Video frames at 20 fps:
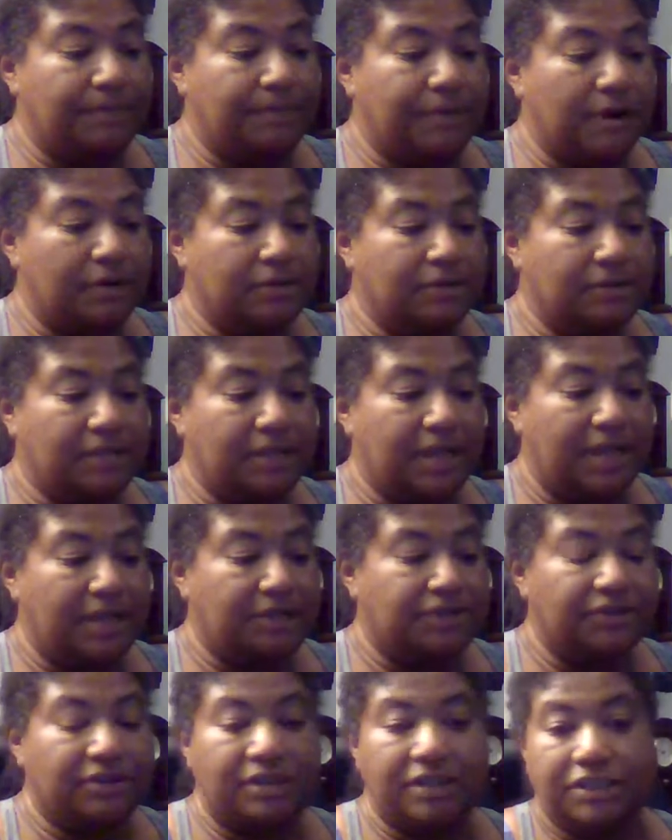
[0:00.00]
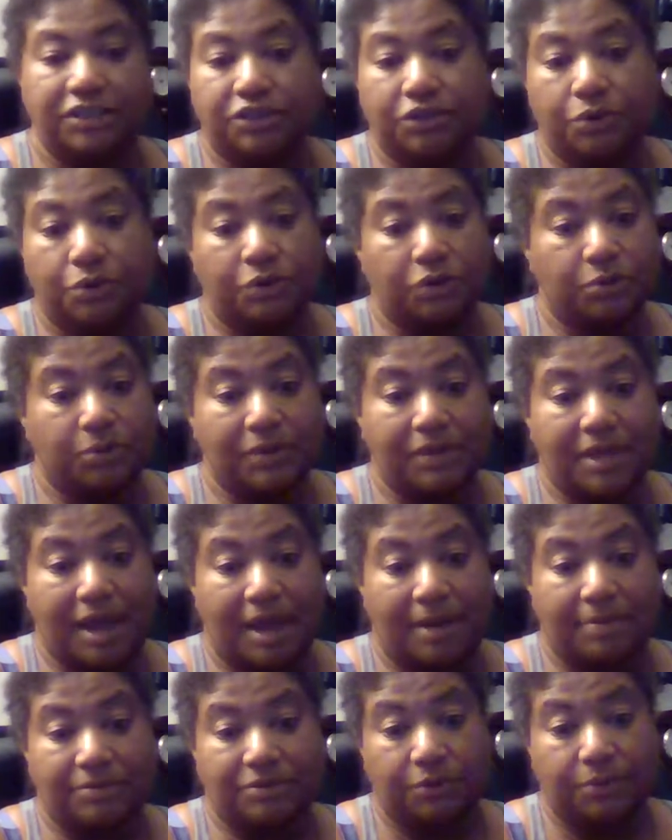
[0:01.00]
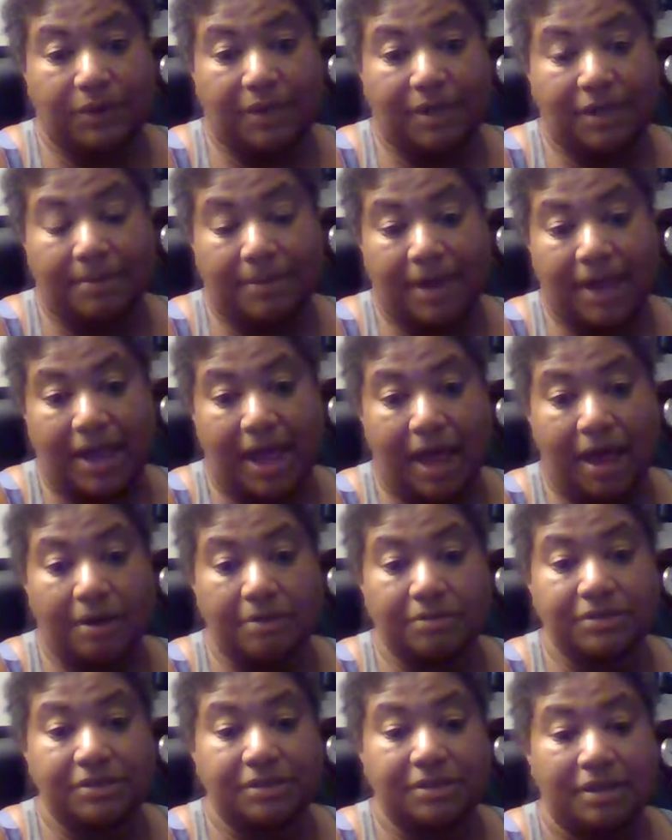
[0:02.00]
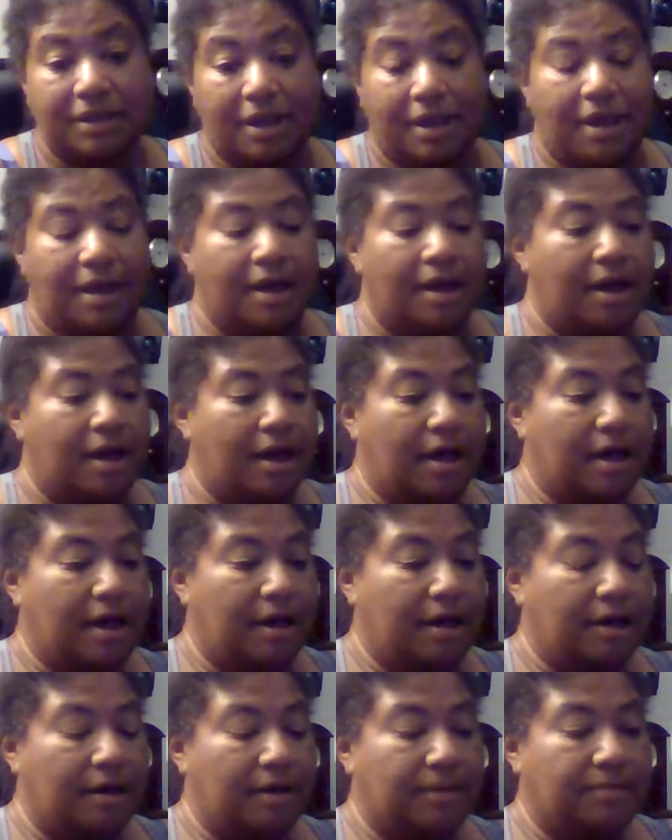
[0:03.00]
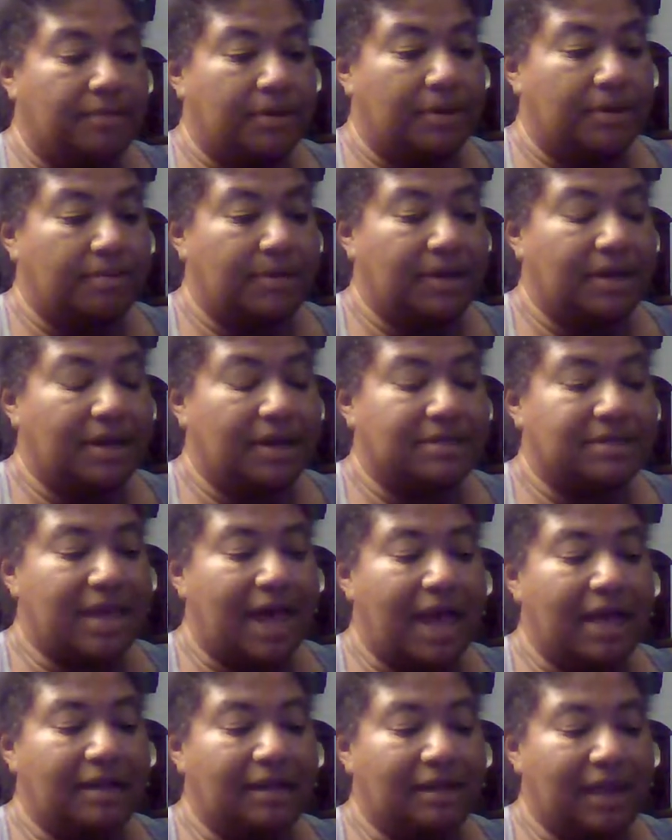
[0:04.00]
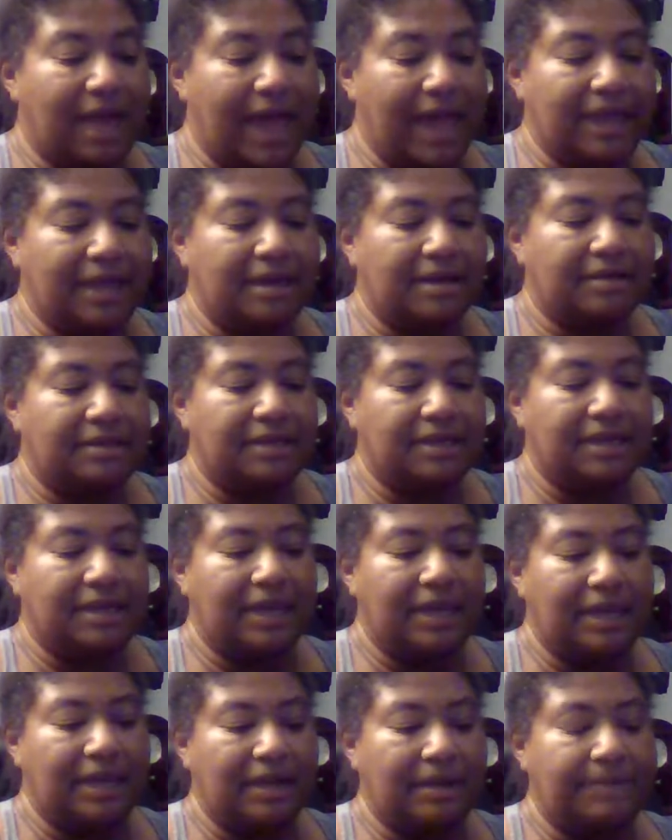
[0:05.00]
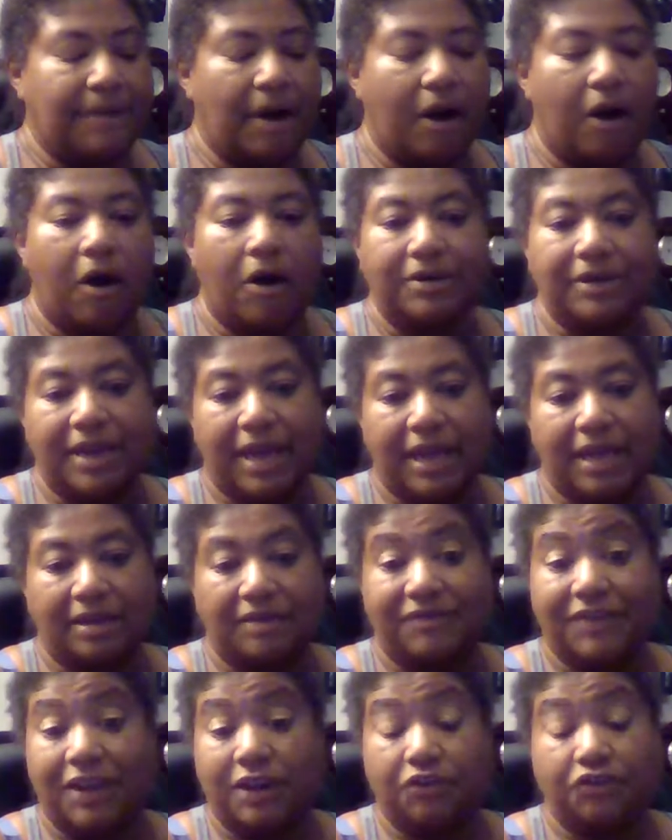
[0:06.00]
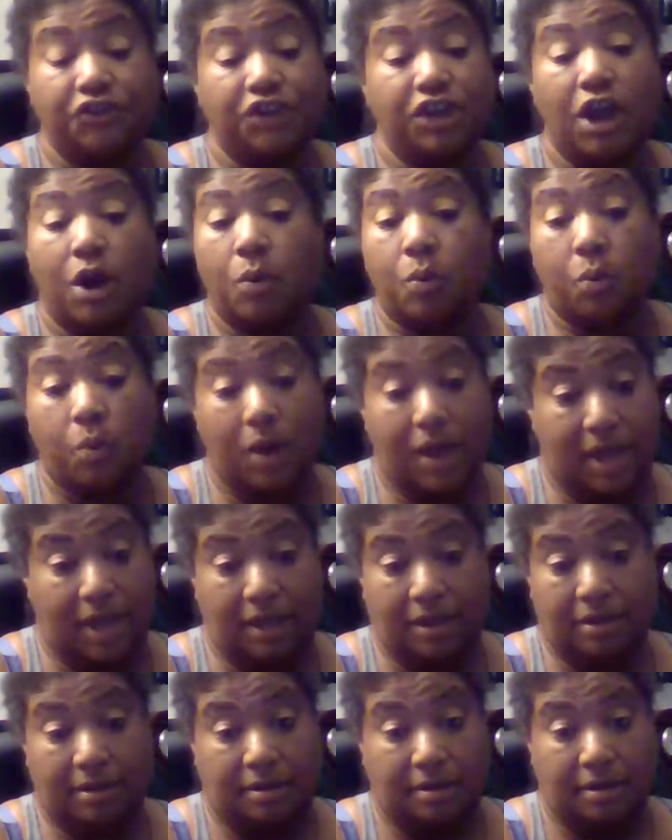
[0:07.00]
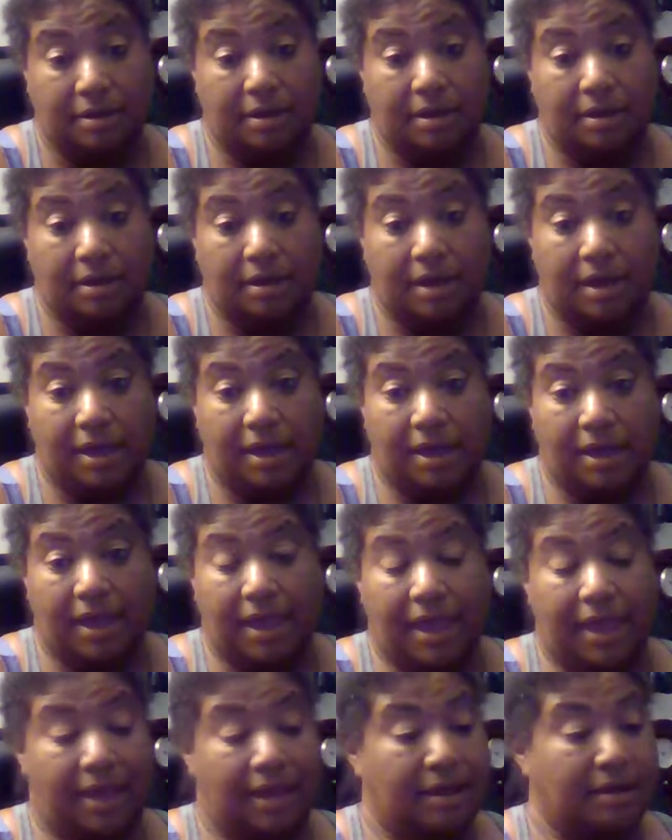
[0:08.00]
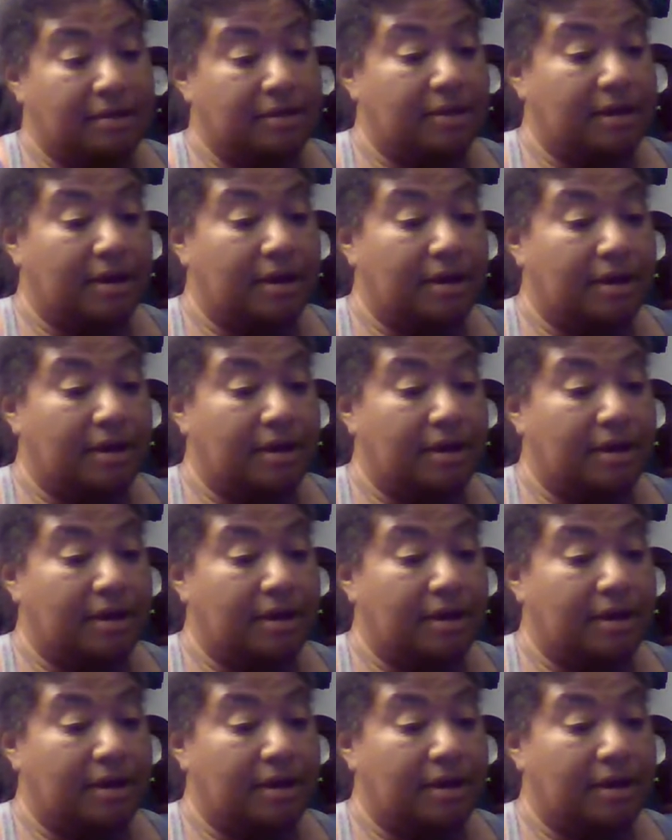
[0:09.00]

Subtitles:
burn sage at least 2 or 3 times a week in my house because I like to keep all negative energy away. And,